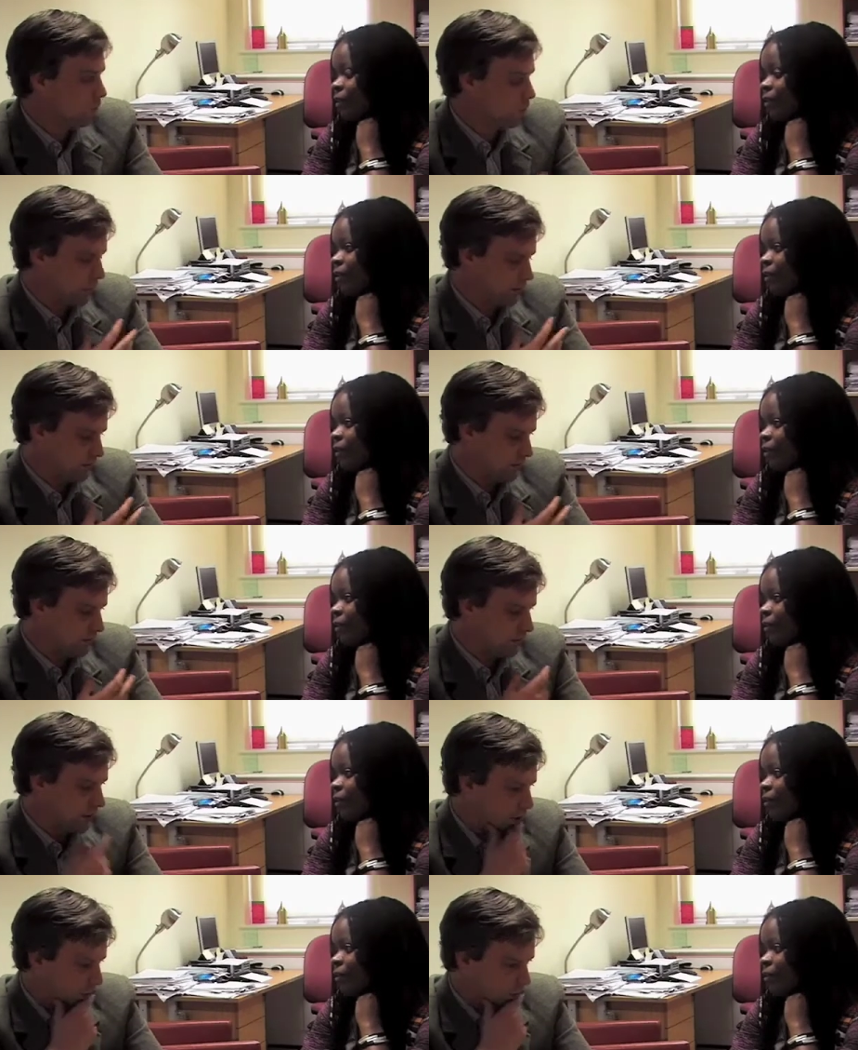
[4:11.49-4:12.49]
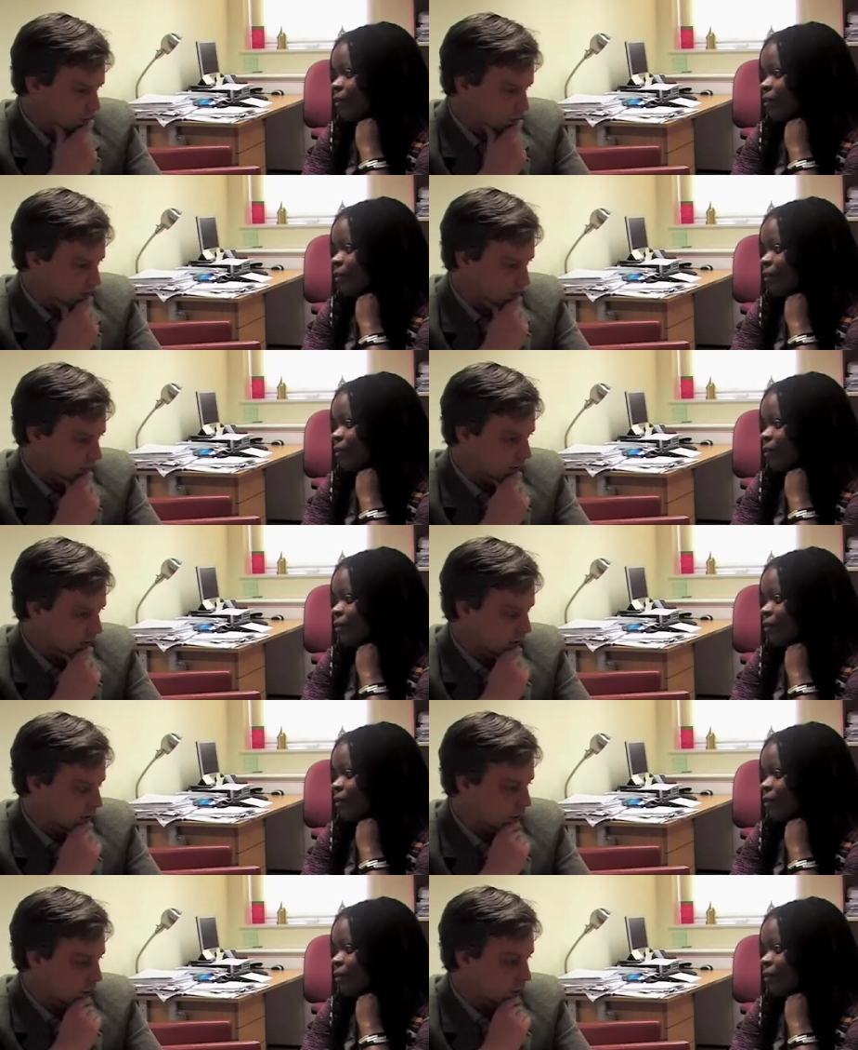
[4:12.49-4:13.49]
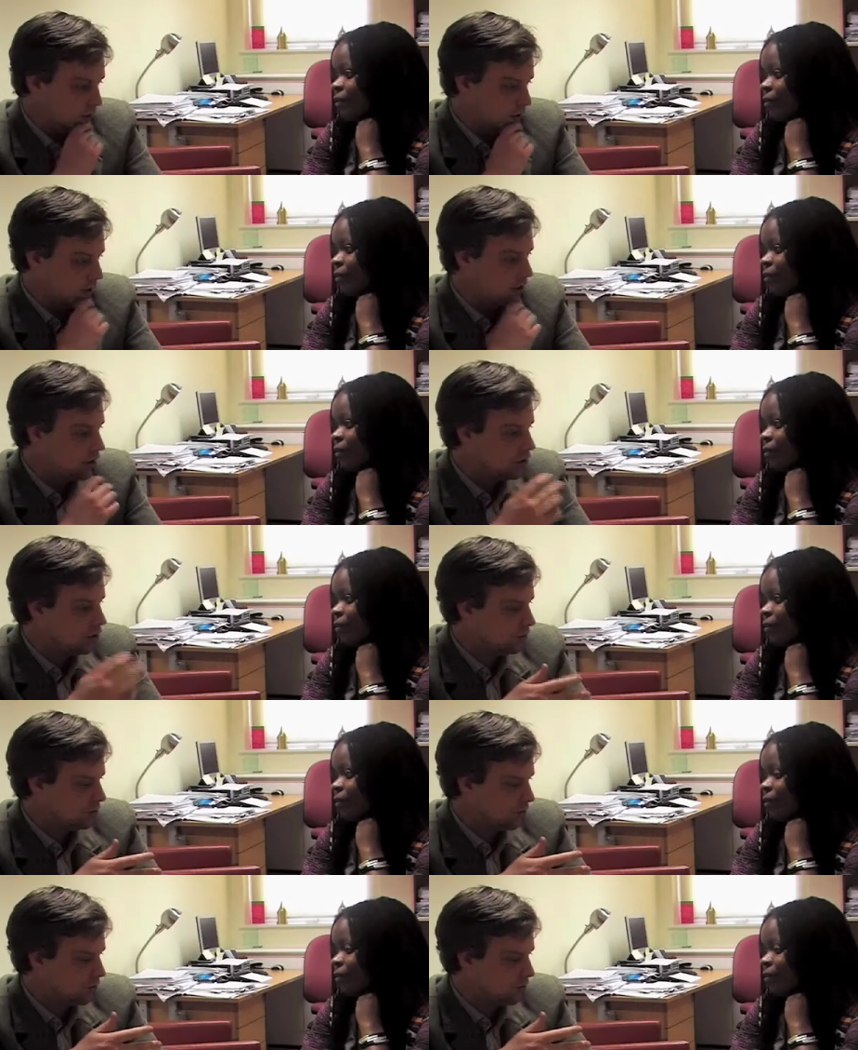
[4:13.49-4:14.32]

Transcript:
Speaker 1: was you know was you know was in,